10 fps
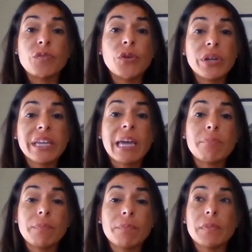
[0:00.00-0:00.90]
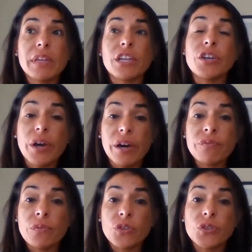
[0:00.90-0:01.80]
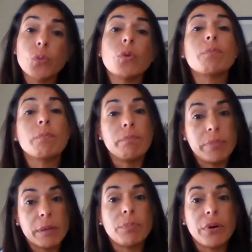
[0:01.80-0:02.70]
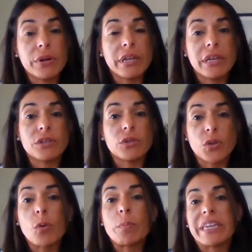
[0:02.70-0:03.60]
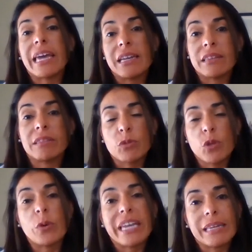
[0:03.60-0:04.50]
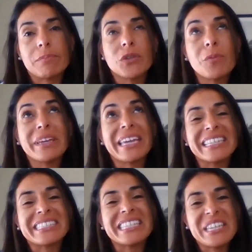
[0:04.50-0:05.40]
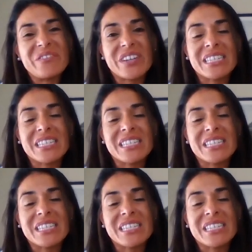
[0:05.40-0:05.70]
If you didn't get enough, you will be you'll be getting the difference.